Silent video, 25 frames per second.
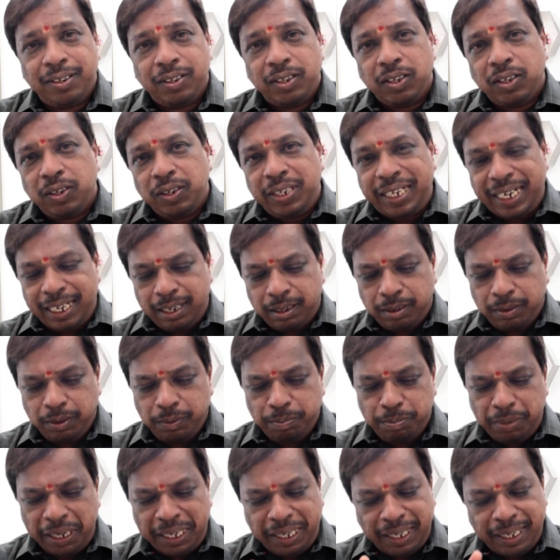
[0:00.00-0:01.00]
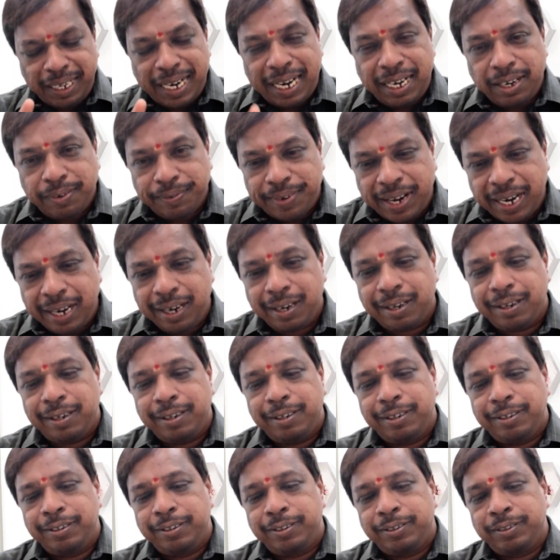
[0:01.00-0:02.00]
you get big network,
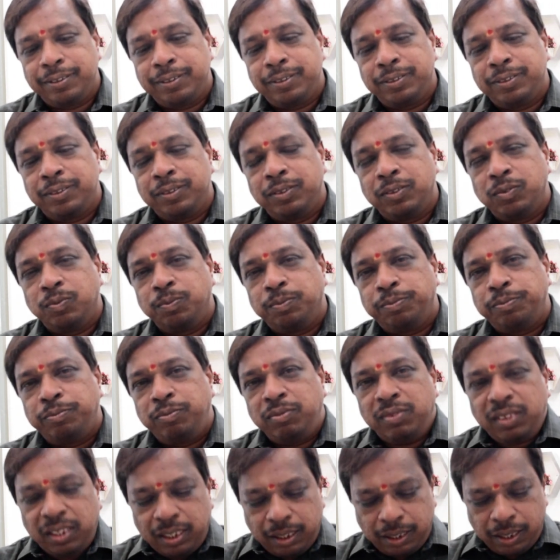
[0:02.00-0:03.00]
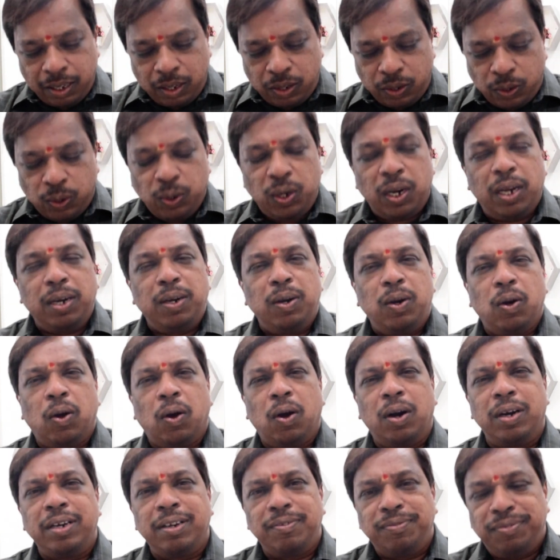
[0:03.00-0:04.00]
you learn
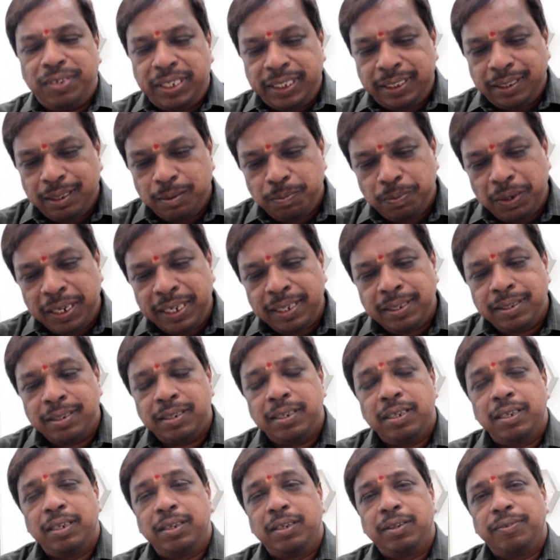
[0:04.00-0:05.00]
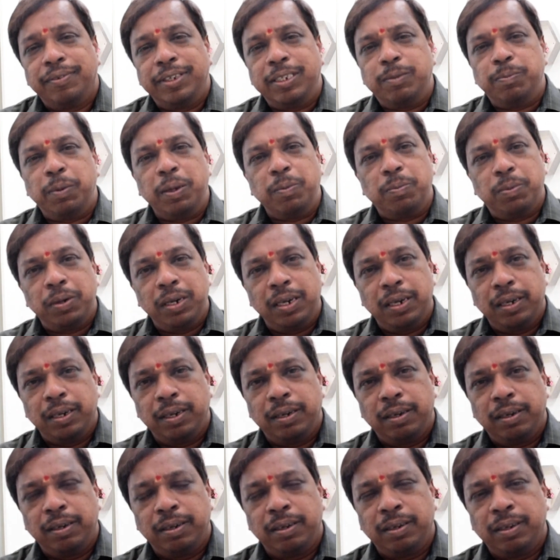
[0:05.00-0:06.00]
lot of disciplines with people.
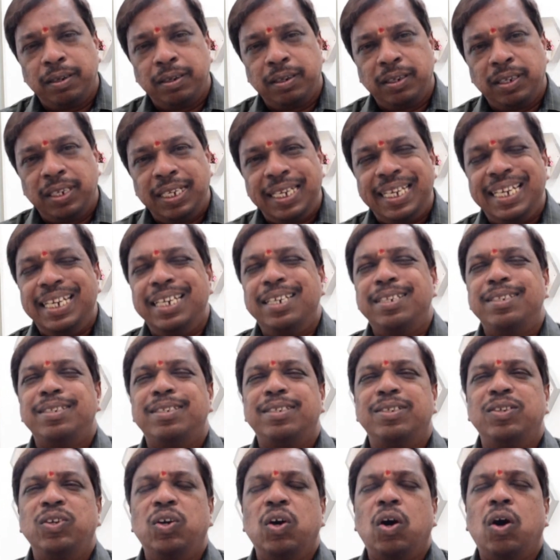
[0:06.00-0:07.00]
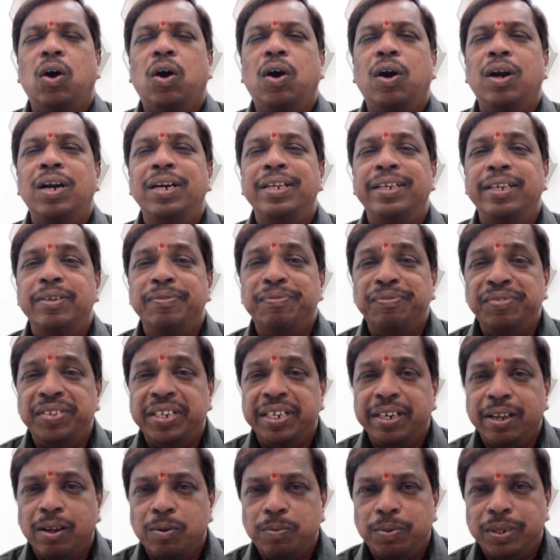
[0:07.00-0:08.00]
It's God
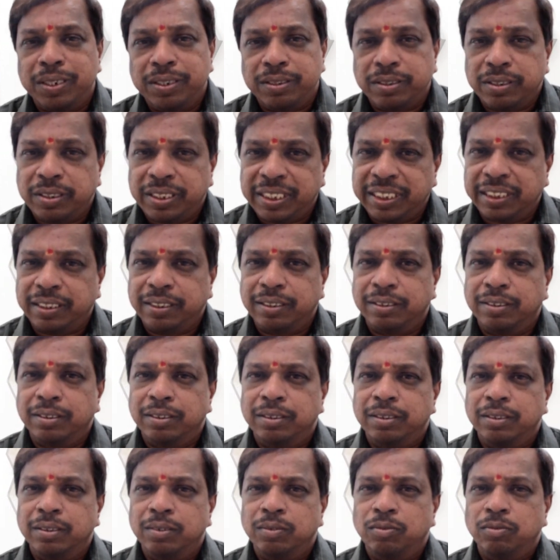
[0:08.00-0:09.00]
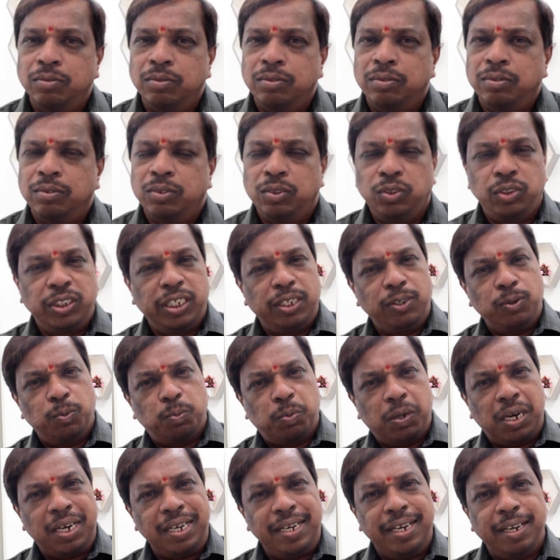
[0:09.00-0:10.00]
gifted opportunity. You can do
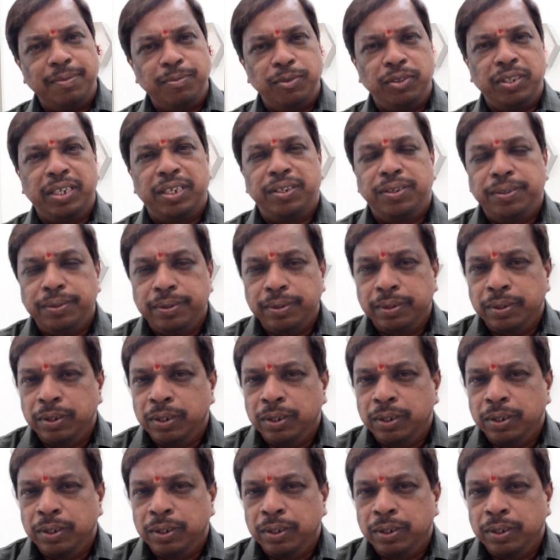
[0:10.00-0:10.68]
part time, you can do